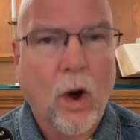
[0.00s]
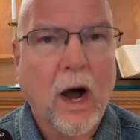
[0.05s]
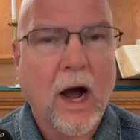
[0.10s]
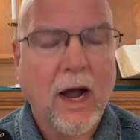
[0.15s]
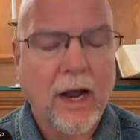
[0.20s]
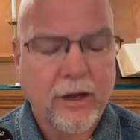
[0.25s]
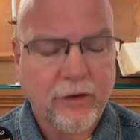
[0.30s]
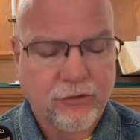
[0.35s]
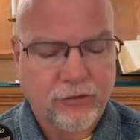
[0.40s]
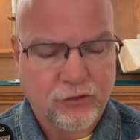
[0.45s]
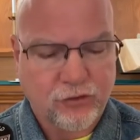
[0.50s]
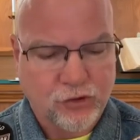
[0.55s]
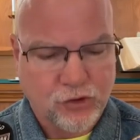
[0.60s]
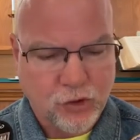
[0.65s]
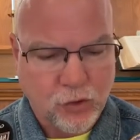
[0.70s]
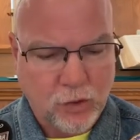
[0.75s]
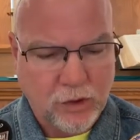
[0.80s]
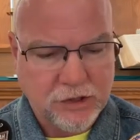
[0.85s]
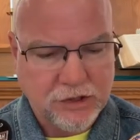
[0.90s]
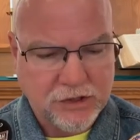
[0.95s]
Wise
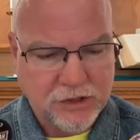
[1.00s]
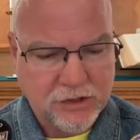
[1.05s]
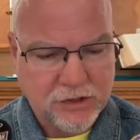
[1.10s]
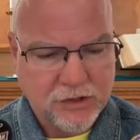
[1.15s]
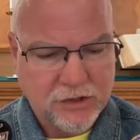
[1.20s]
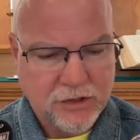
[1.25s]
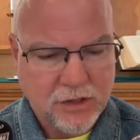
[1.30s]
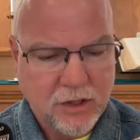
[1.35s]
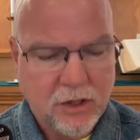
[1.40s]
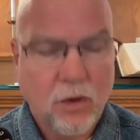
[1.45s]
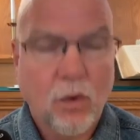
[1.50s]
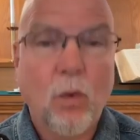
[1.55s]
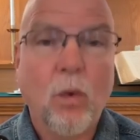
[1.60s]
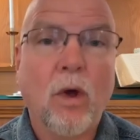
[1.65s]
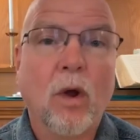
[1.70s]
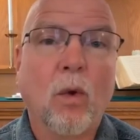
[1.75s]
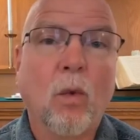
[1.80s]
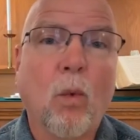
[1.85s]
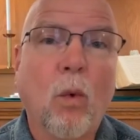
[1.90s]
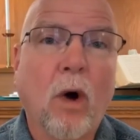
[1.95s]
choices
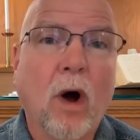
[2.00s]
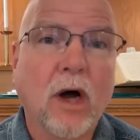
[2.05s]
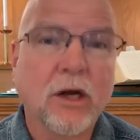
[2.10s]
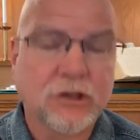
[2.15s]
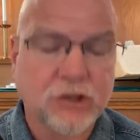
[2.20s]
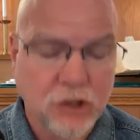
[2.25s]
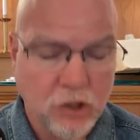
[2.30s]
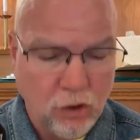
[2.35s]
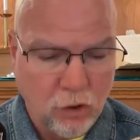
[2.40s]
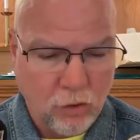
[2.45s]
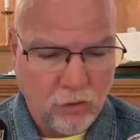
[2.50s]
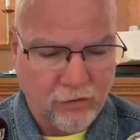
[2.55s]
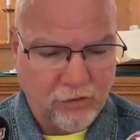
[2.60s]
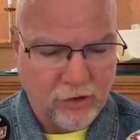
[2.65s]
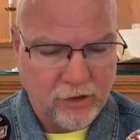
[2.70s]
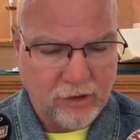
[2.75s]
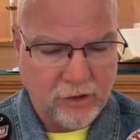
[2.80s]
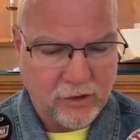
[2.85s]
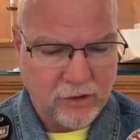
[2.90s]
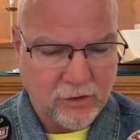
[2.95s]
will watch
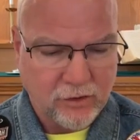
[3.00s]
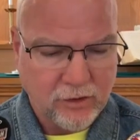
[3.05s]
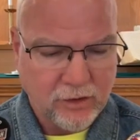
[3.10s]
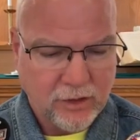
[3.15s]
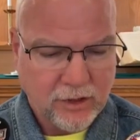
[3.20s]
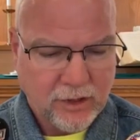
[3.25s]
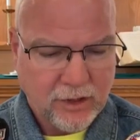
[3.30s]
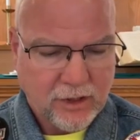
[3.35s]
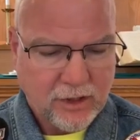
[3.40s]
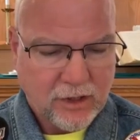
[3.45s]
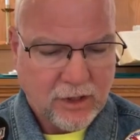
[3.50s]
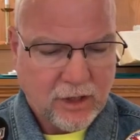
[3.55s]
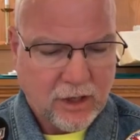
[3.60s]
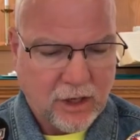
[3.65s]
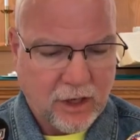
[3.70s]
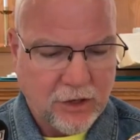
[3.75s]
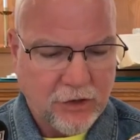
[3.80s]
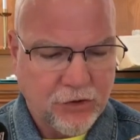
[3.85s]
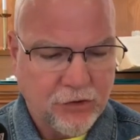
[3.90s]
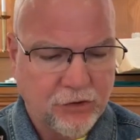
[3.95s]
over you.
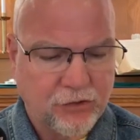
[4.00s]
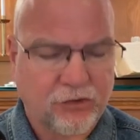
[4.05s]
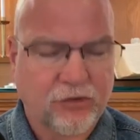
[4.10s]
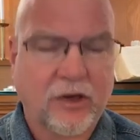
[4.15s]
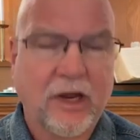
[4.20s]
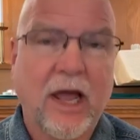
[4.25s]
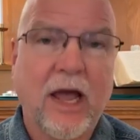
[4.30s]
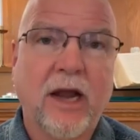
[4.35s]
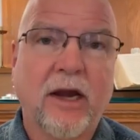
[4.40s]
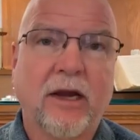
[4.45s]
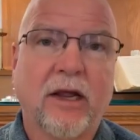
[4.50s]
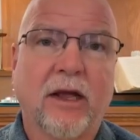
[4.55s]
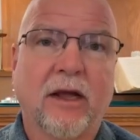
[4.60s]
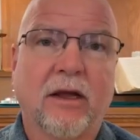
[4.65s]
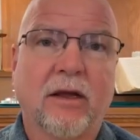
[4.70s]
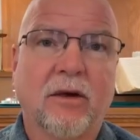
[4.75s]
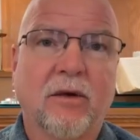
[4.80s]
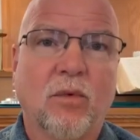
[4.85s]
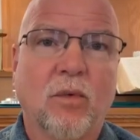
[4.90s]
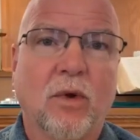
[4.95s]

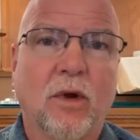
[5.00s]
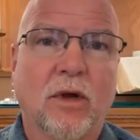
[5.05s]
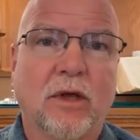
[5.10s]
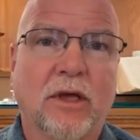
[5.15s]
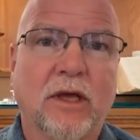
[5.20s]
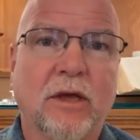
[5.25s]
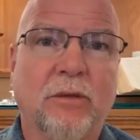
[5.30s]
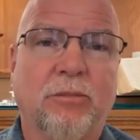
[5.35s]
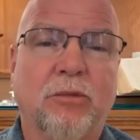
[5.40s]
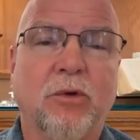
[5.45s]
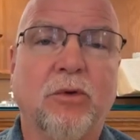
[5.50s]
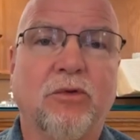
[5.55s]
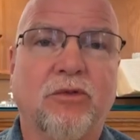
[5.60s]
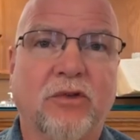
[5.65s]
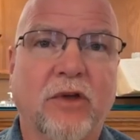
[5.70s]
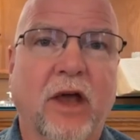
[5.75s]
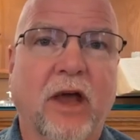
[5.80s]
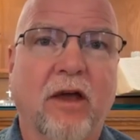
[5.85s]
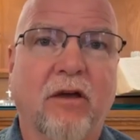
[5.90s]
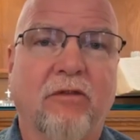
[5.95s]
Understanding will keep you
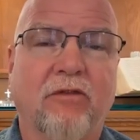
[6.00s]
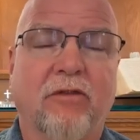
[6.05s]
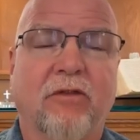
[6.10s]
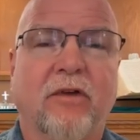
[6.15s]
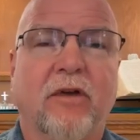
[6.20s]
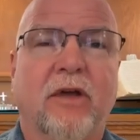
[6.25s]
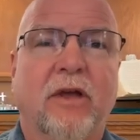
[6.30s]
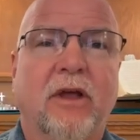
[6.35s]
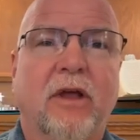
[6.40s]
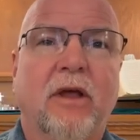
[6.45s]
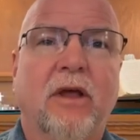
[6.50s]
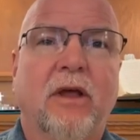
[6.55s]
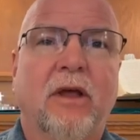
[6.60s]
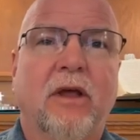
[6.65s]
safe.